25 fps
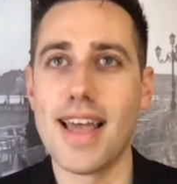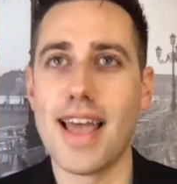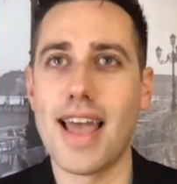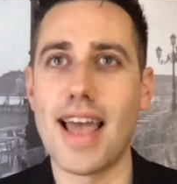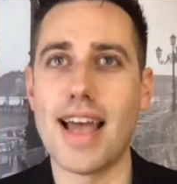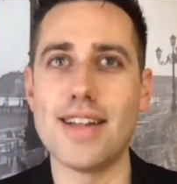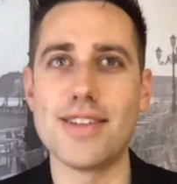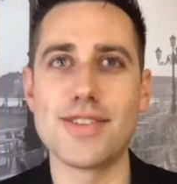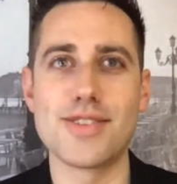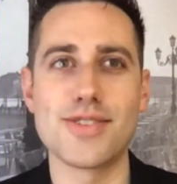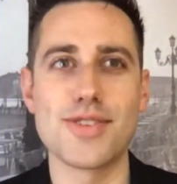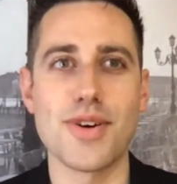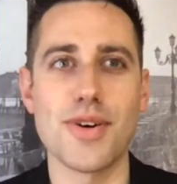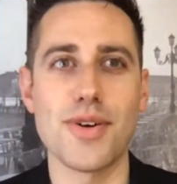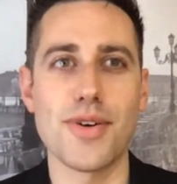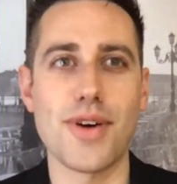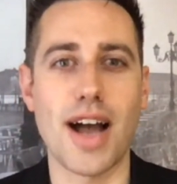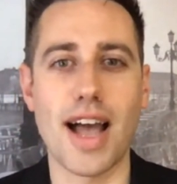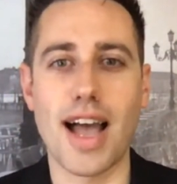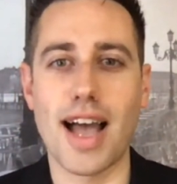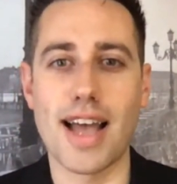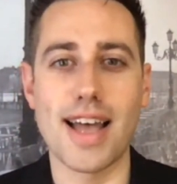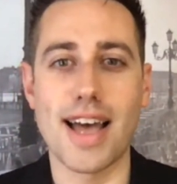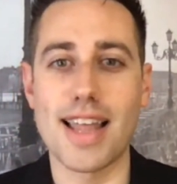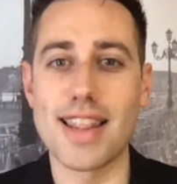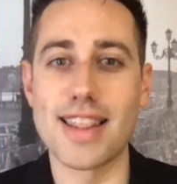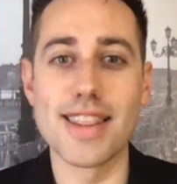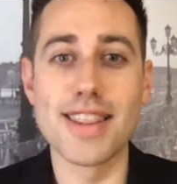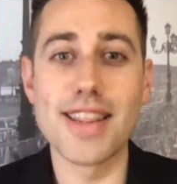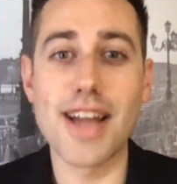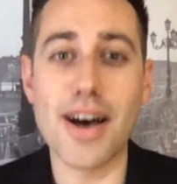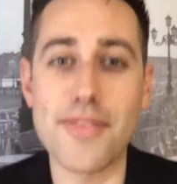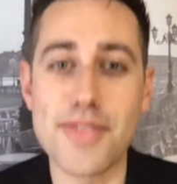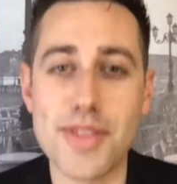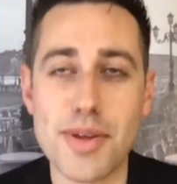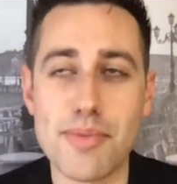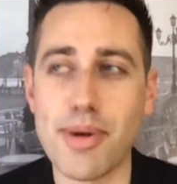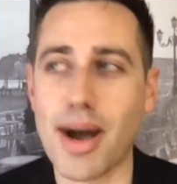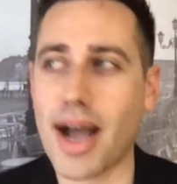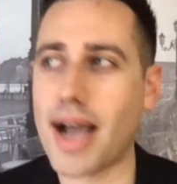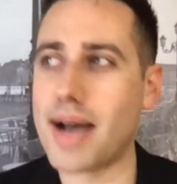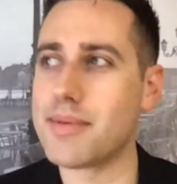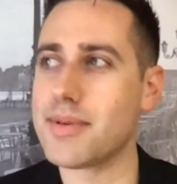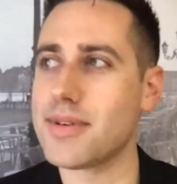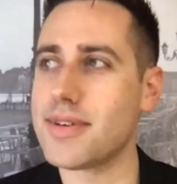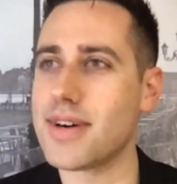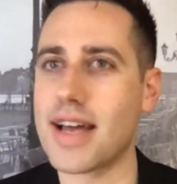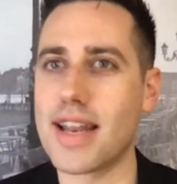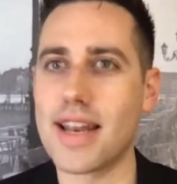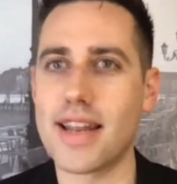And so I love the
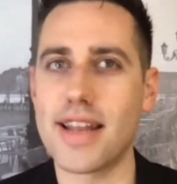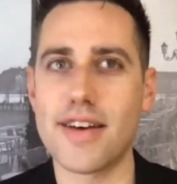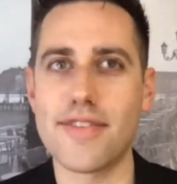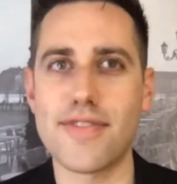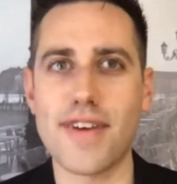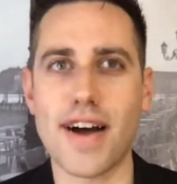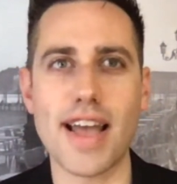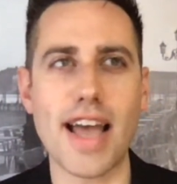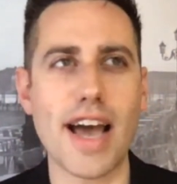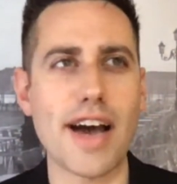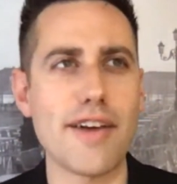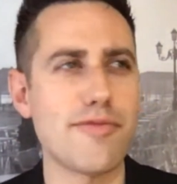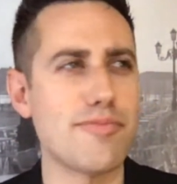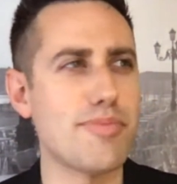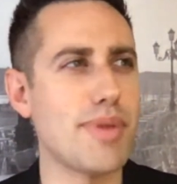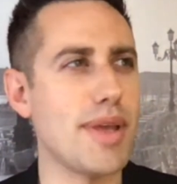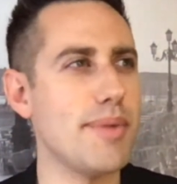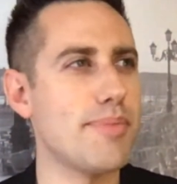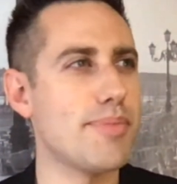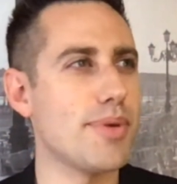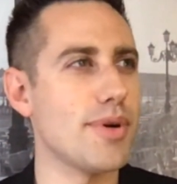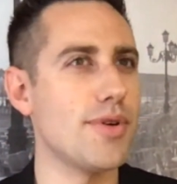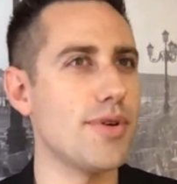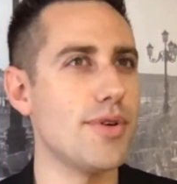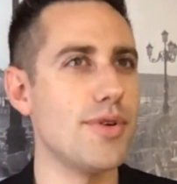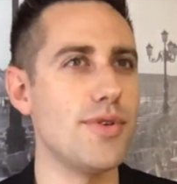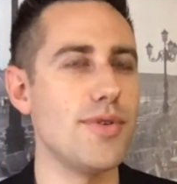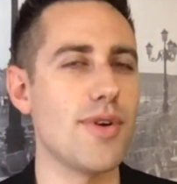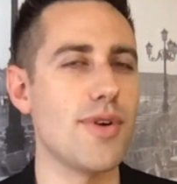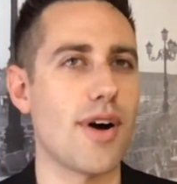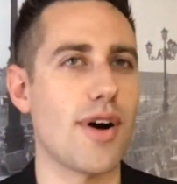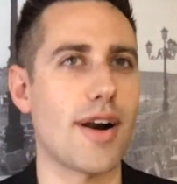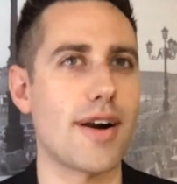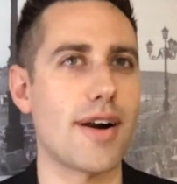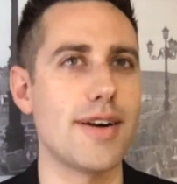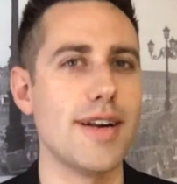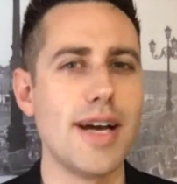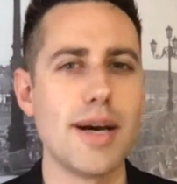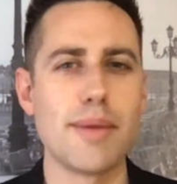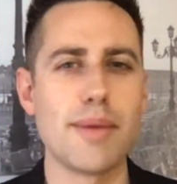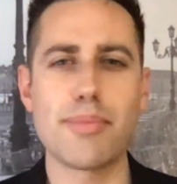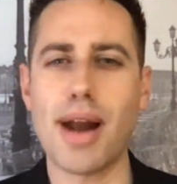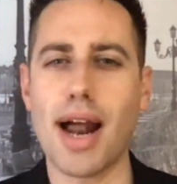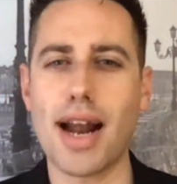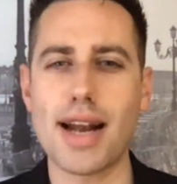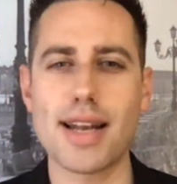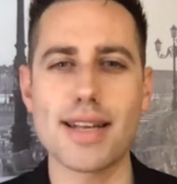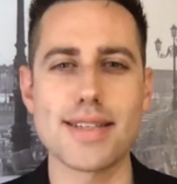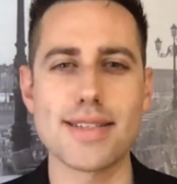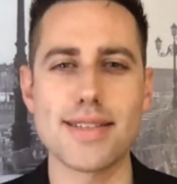Bible. And if I have people who are
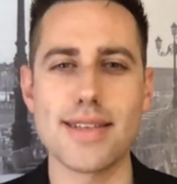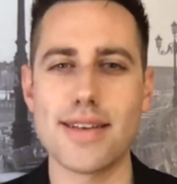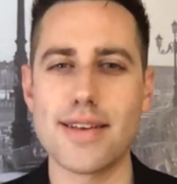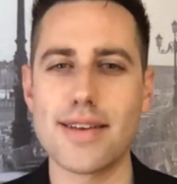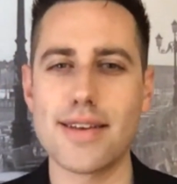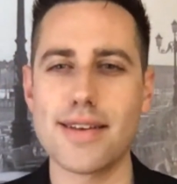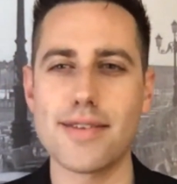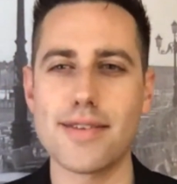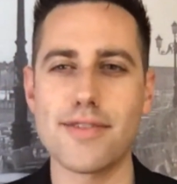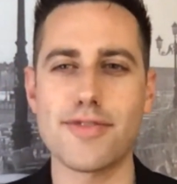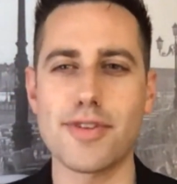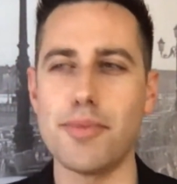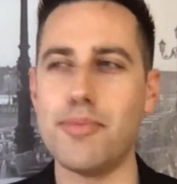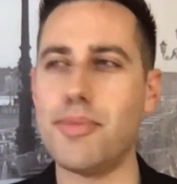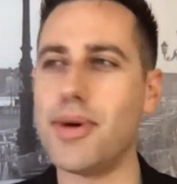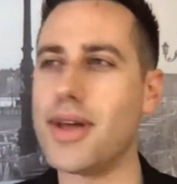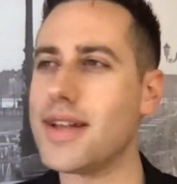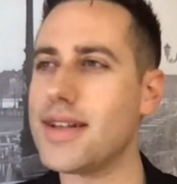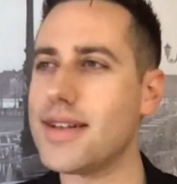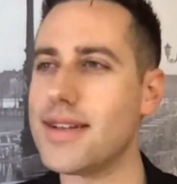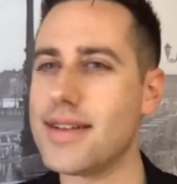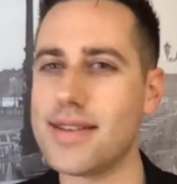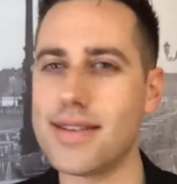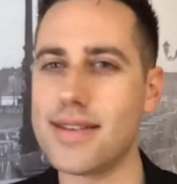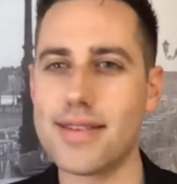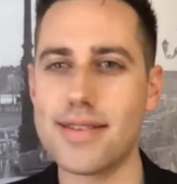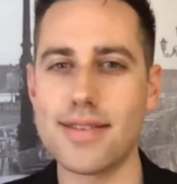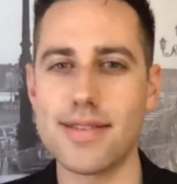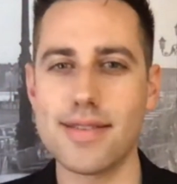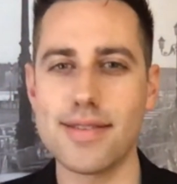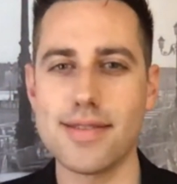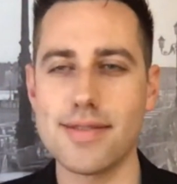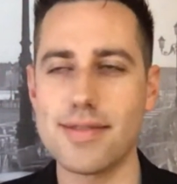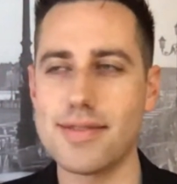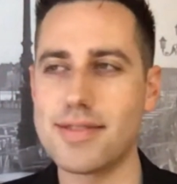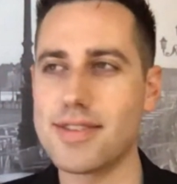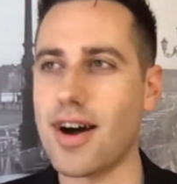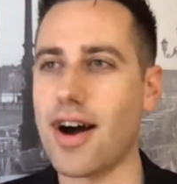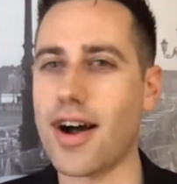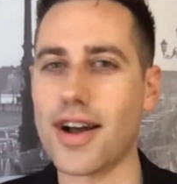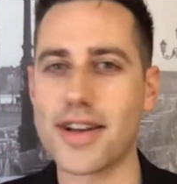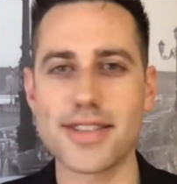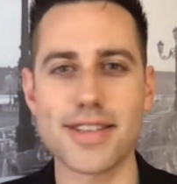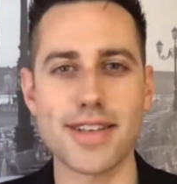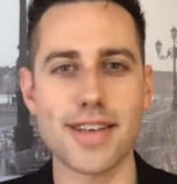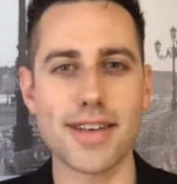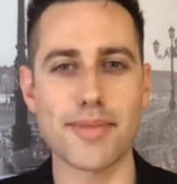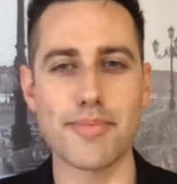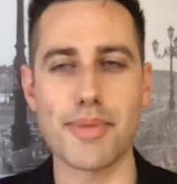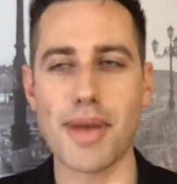practicing forbidden,
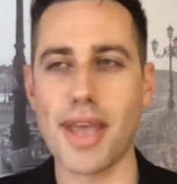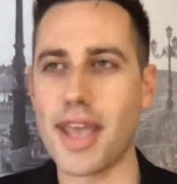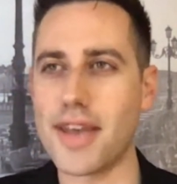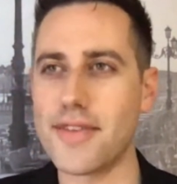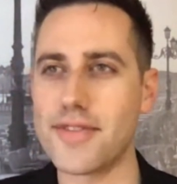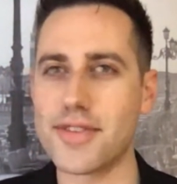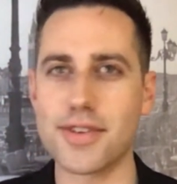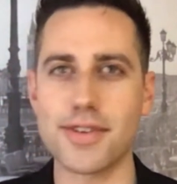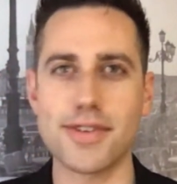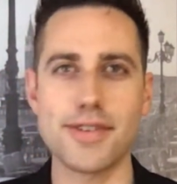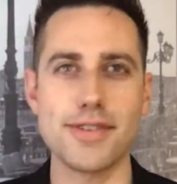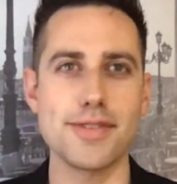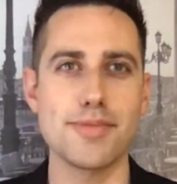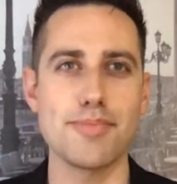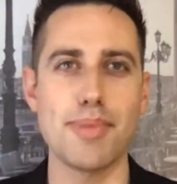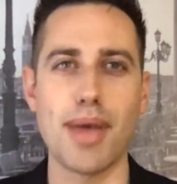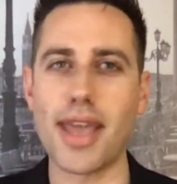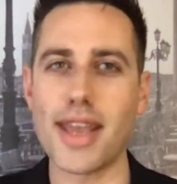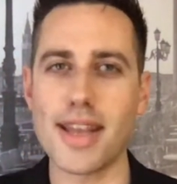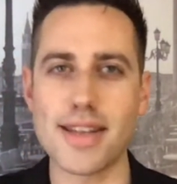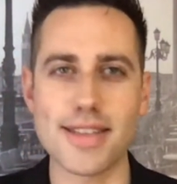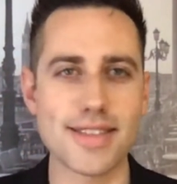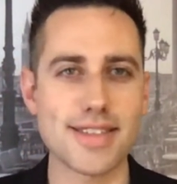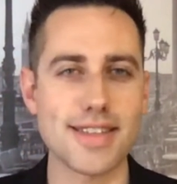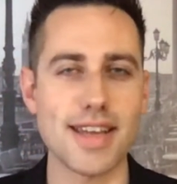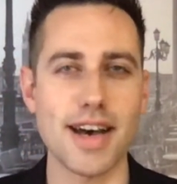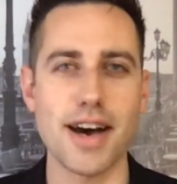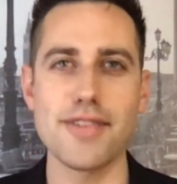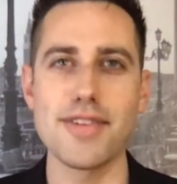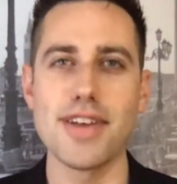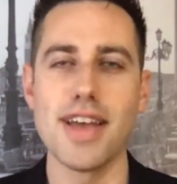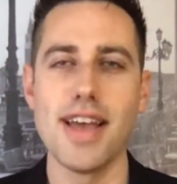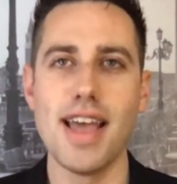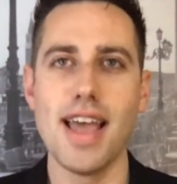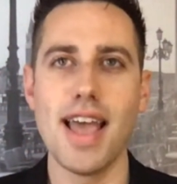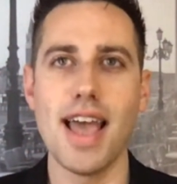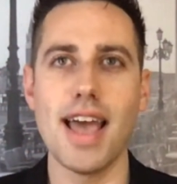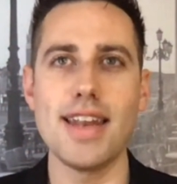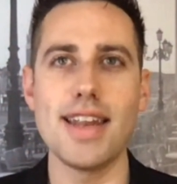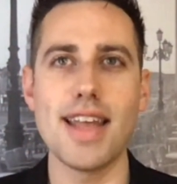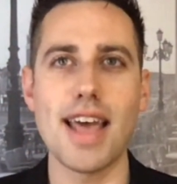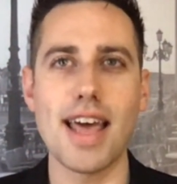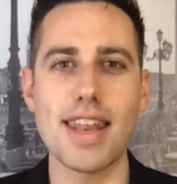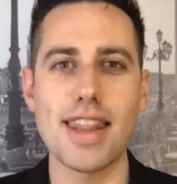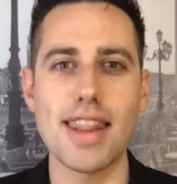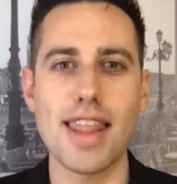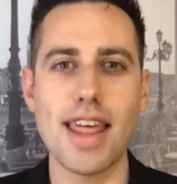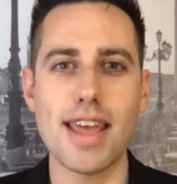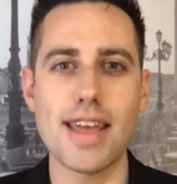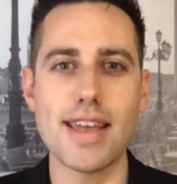toxic behaviors, pagan stuff,
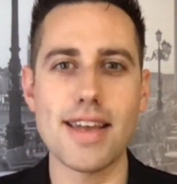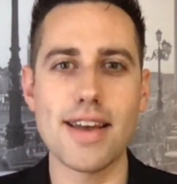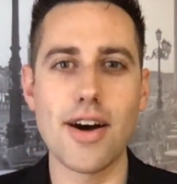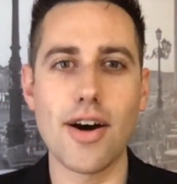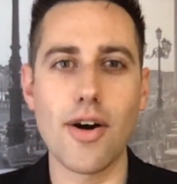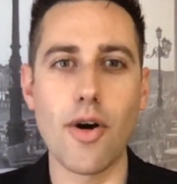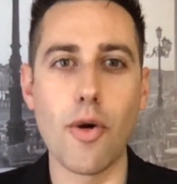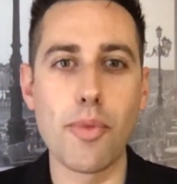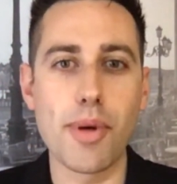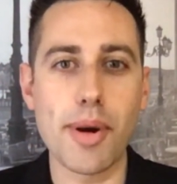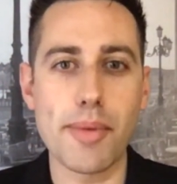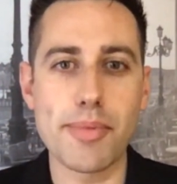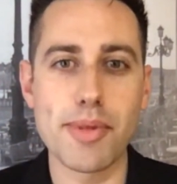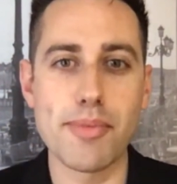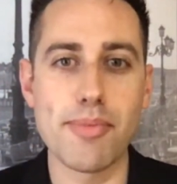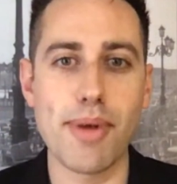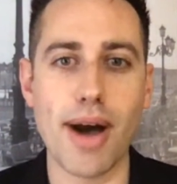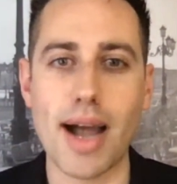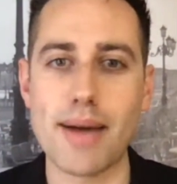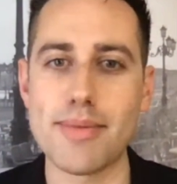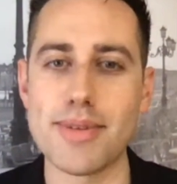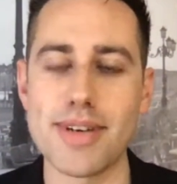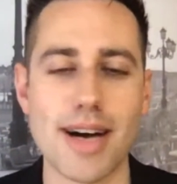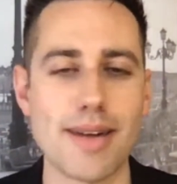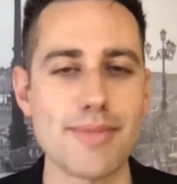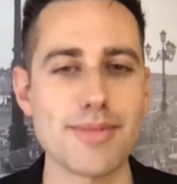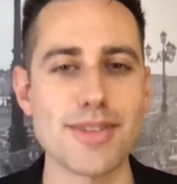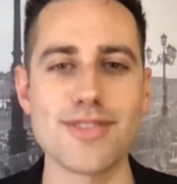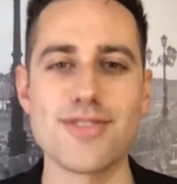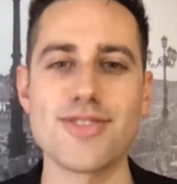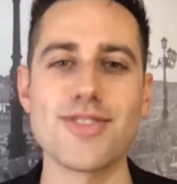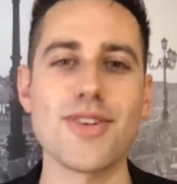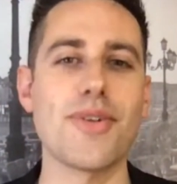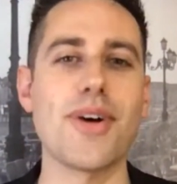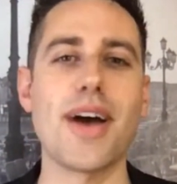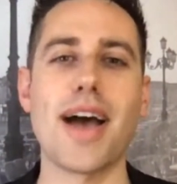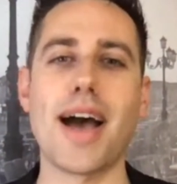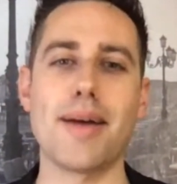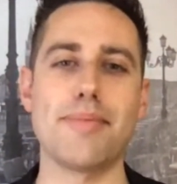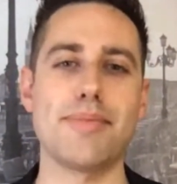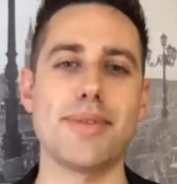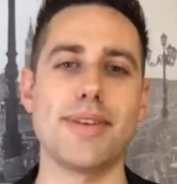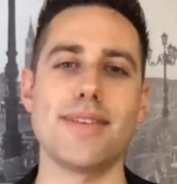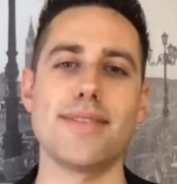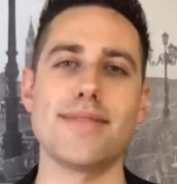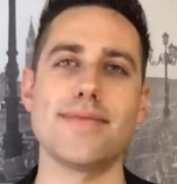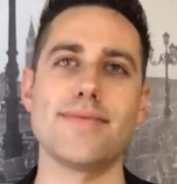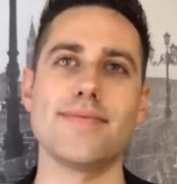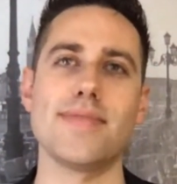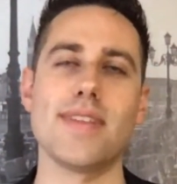and they open up the Bible, I'm just so happy.